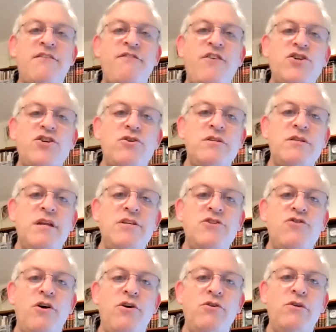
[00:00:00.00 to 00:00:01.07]
these officials in
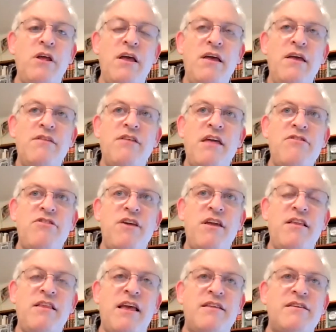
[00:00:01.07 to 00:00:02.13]
Israel, they
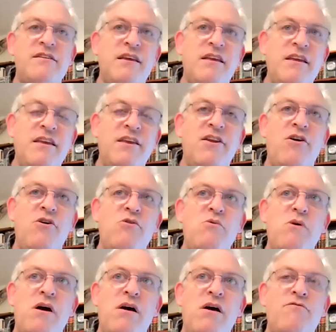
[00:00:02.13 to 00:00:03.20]
think that, uh, you
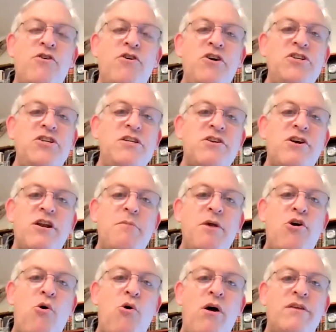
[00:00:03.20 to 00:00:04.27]
know, uh, religion's going
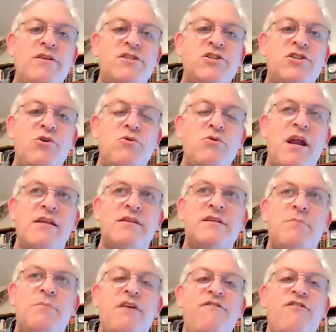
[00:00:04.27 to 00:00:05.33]
to be gone soon and
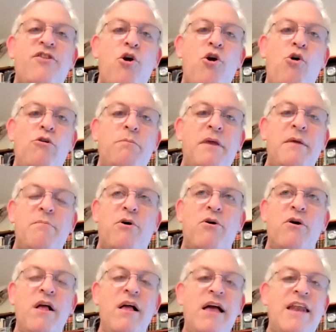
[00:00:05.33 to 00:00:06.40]
it's something for the old
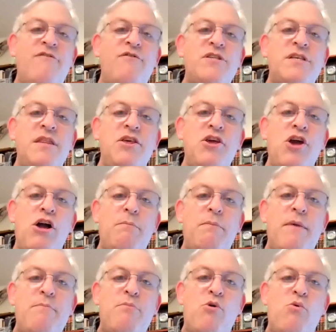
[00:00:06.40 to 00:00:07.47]
people. And if we see the
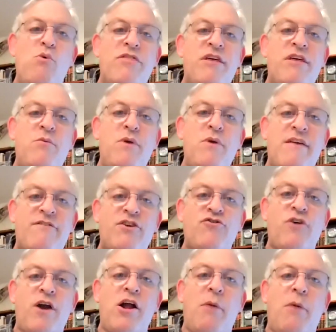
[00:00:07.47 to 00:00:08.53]
young people with it, we have
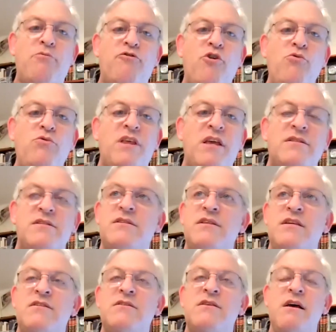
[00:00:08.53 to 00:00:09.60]
to try to uproot this,
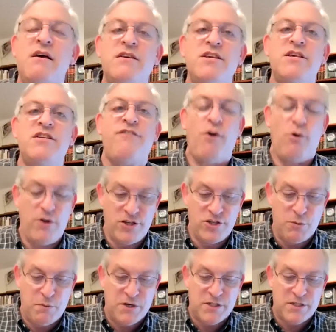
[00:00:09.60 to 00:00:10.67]
these, these phony
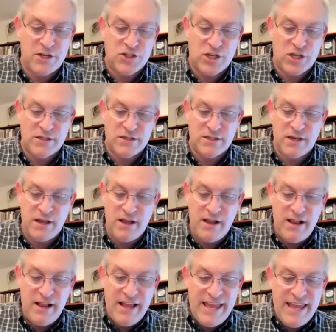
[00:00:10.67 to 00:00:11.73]
superstitions.
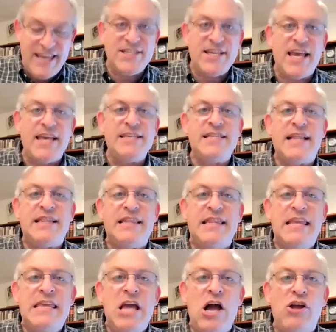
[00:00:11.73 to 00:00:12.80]
He says that
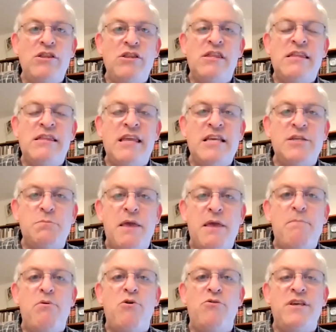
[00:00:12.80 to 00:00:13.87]
the these
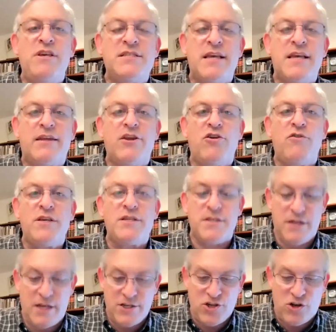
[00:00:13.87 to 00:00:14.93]
people, these
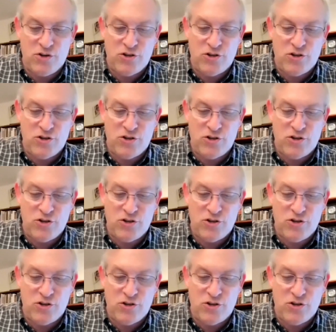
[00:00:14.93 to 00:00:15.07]
secularists in